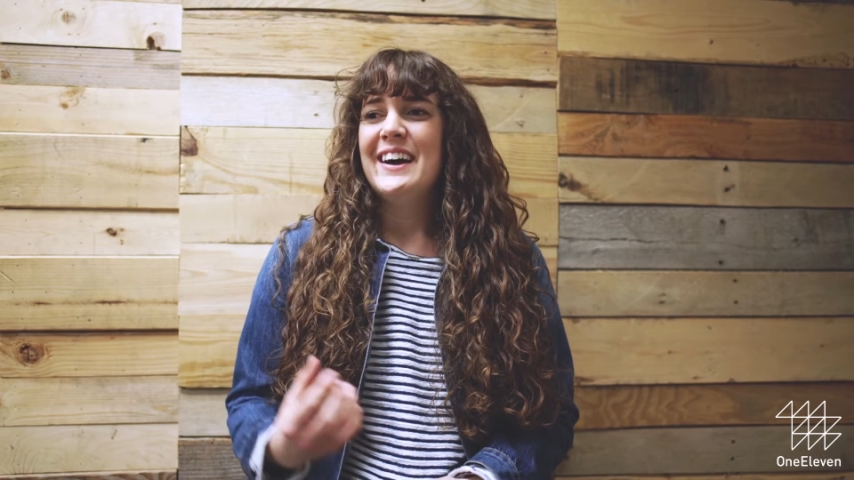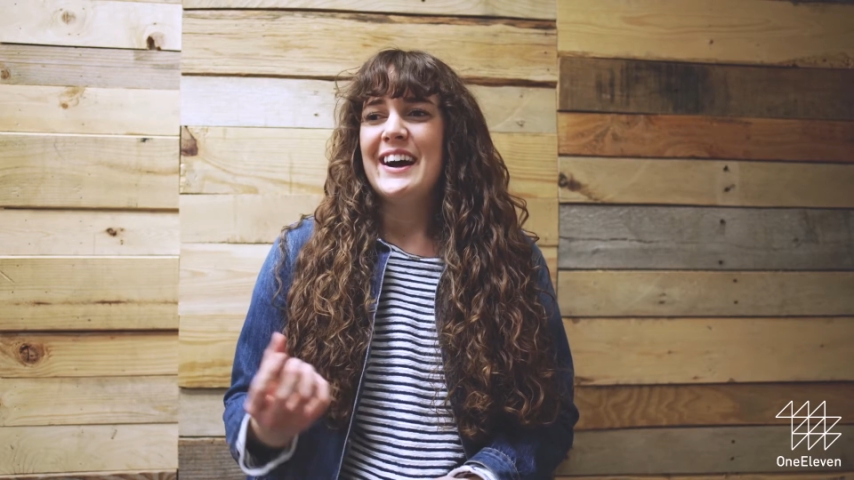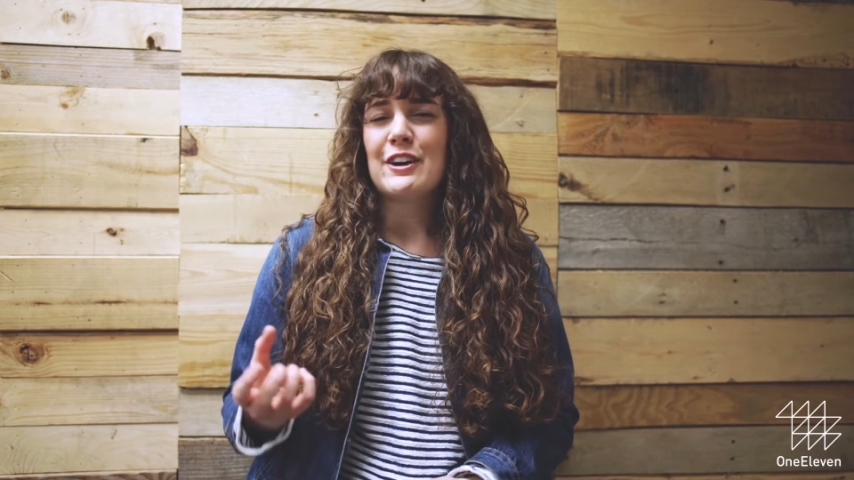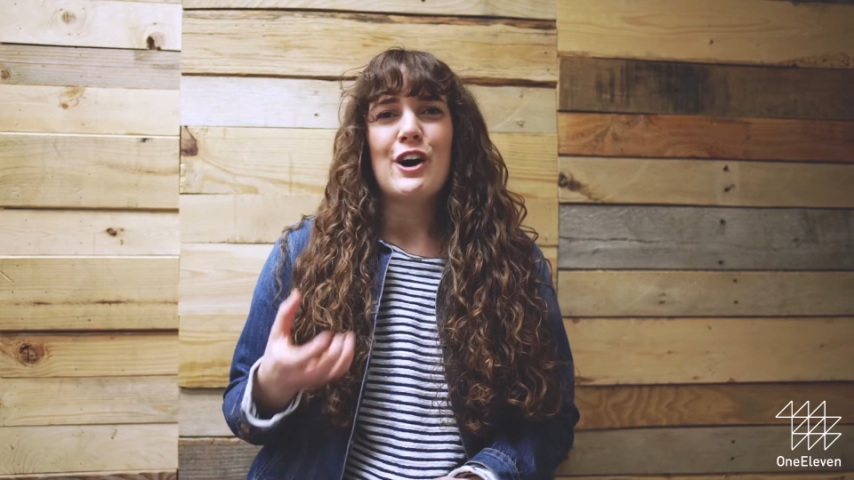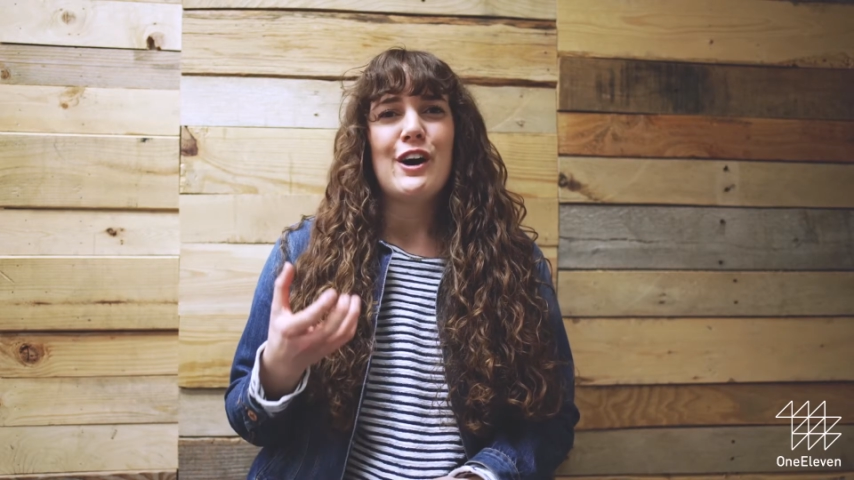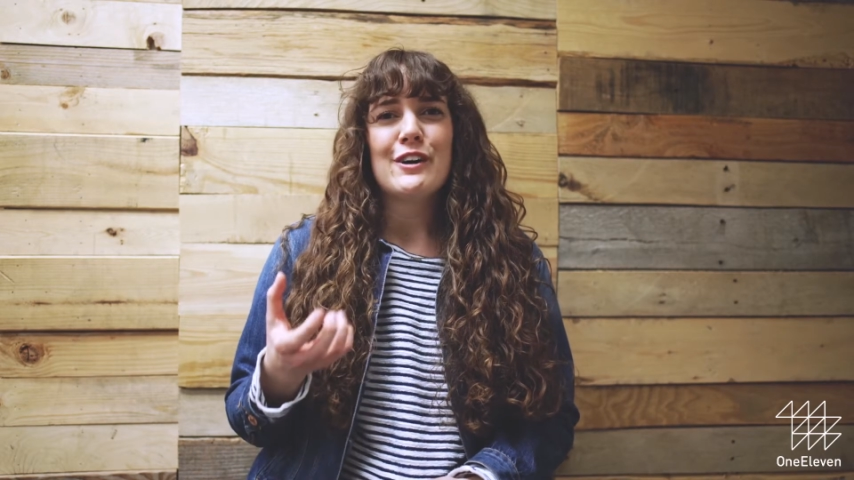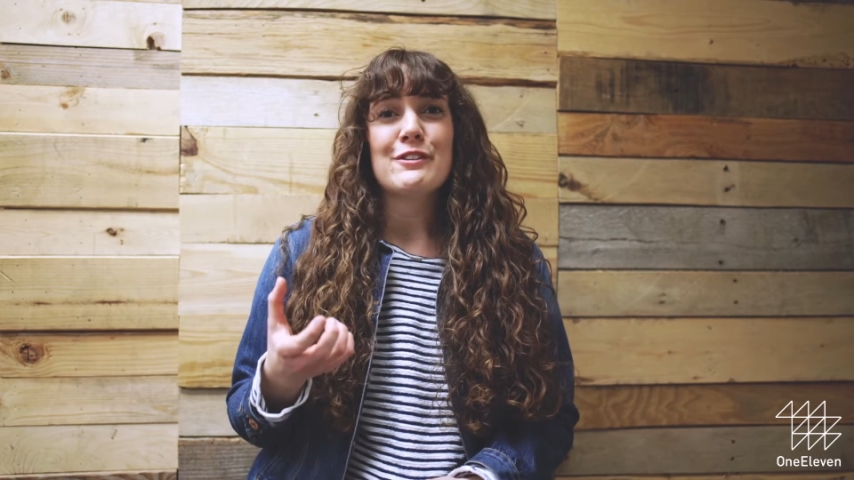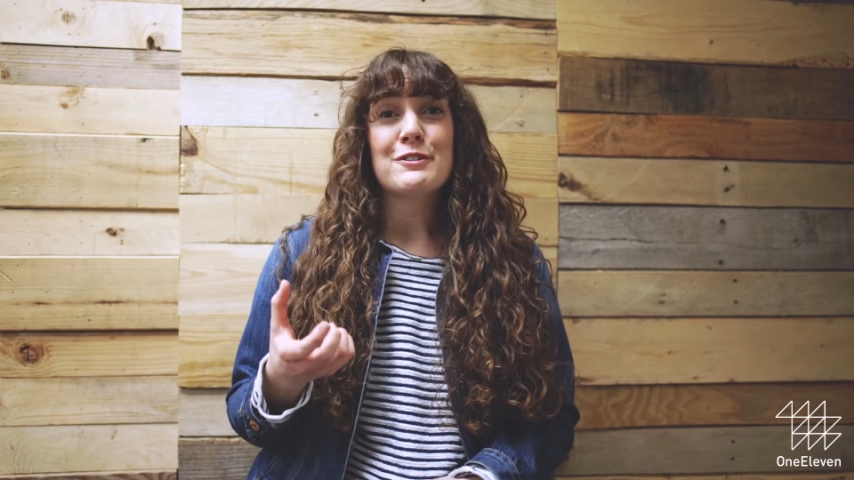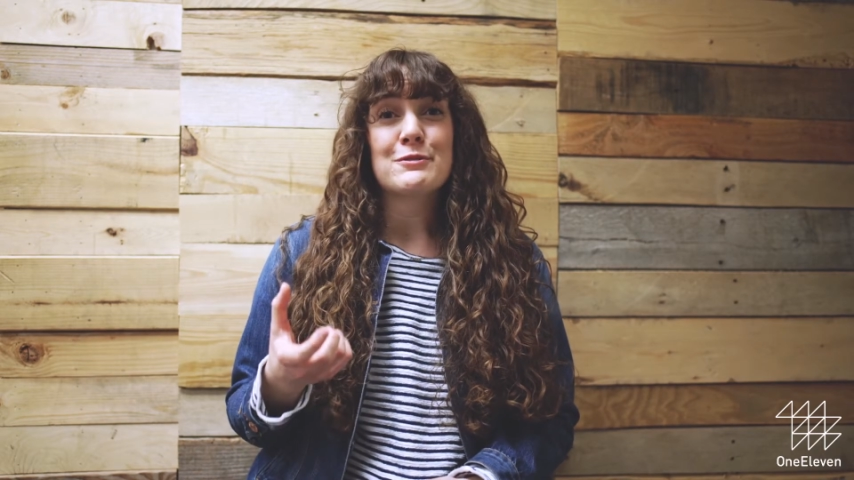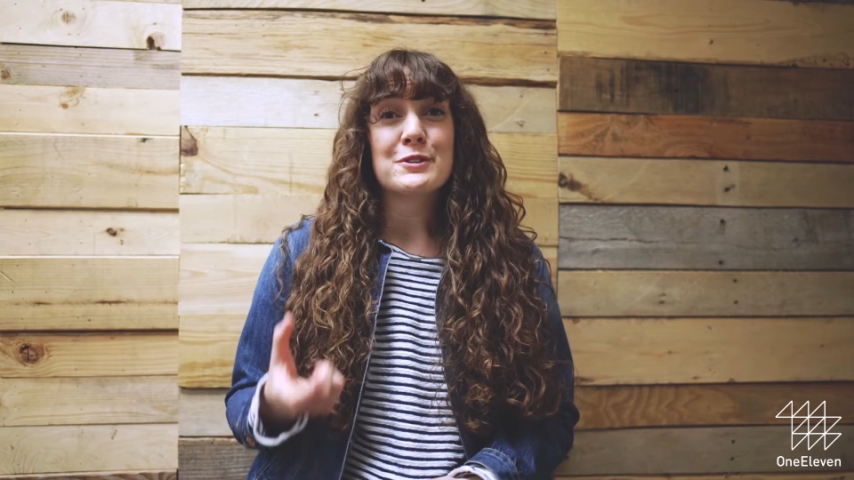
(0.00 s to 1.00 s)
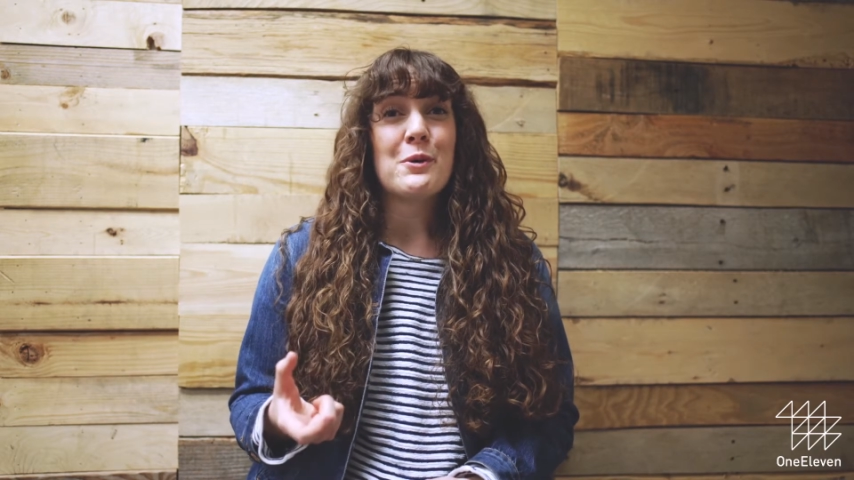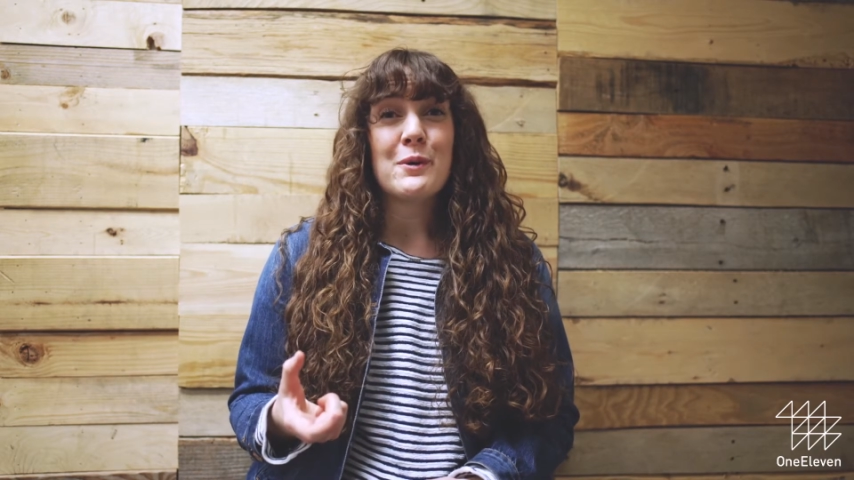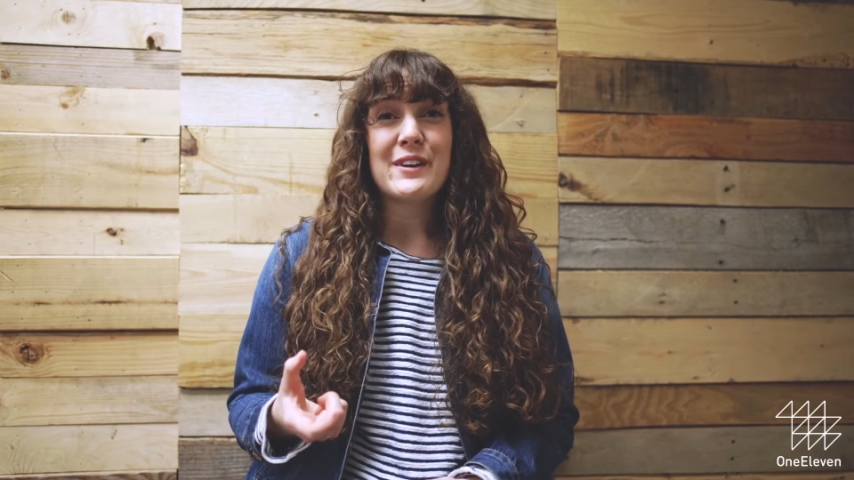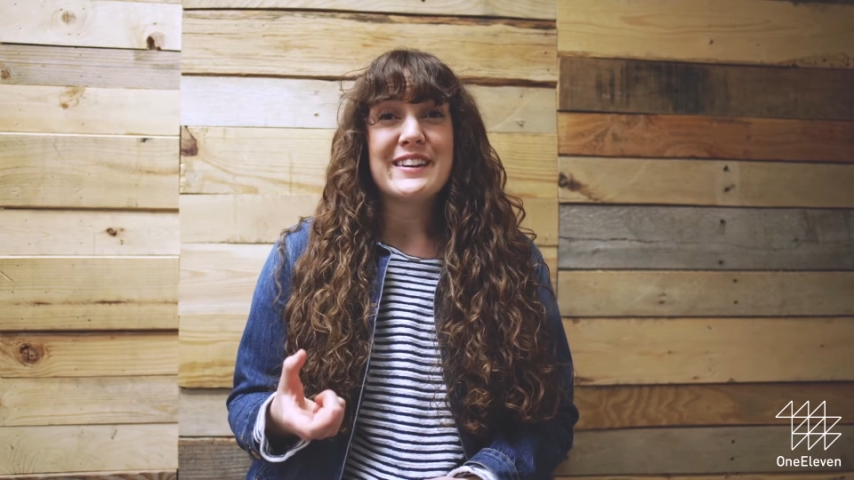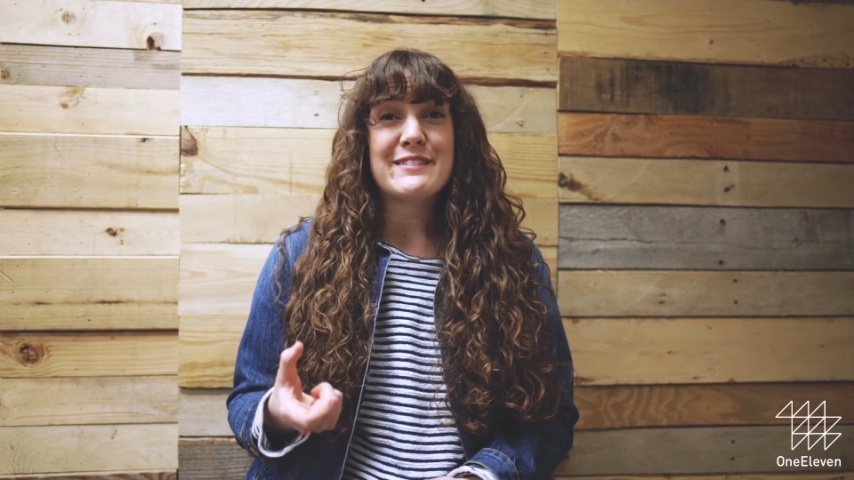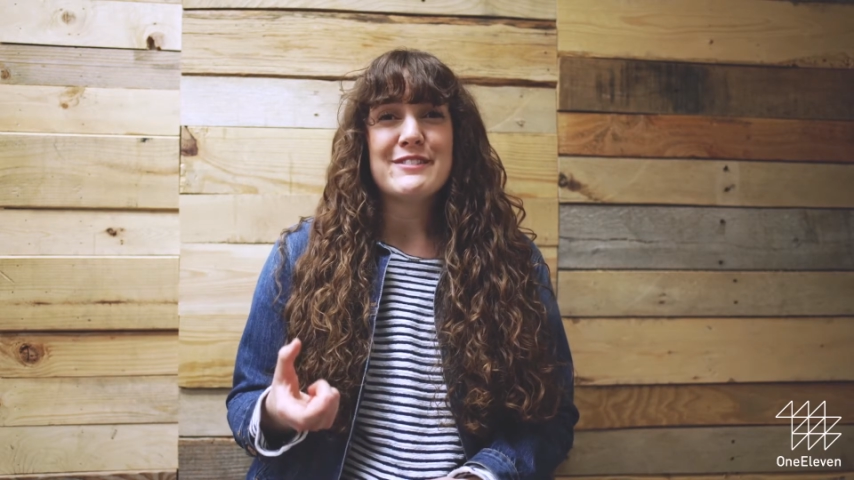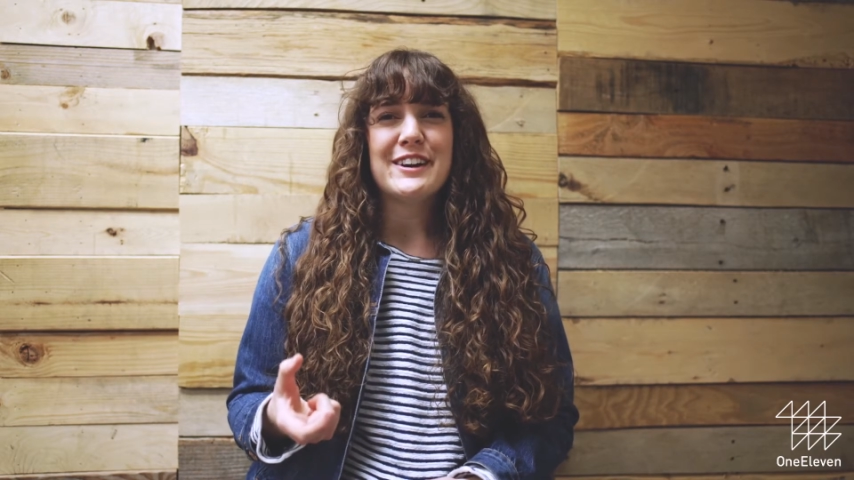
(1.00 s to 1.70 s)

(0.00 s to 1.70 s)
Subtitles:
had caught a little recording of